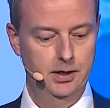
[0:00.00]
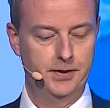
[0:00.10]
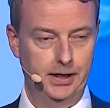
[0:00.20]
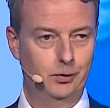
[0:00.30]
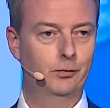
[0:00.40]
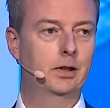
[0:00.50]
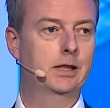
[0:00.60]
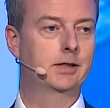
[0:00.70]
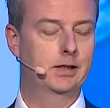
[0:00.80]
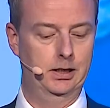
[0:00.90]
Thank you for
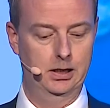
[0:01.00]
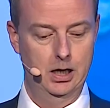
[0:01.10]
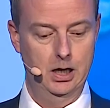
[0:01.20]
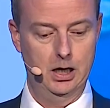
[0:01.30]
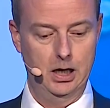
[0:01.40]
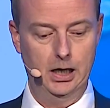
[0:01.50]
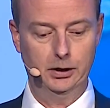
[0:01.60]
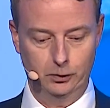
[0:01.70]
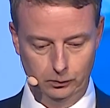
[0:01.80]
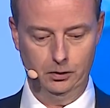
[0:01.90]
listening,
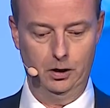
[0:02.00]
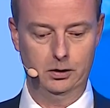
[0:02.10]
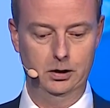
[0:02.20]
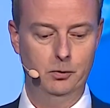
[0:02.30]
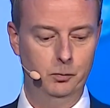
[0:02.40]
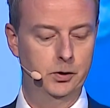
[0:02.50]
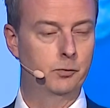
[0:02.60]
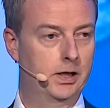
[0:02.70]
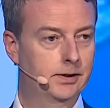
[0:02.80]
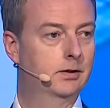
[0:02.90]
and good luck with the
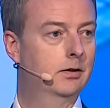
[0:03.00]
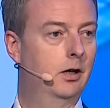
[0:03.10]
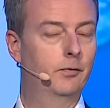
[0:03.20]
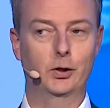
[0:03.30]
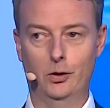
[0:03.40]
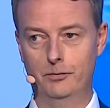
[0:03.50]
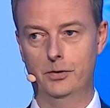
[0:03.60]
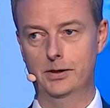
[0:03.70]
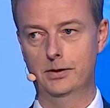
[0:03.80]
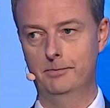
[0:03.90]
rest of the
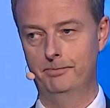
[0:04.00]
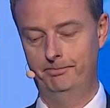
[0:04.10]
conference.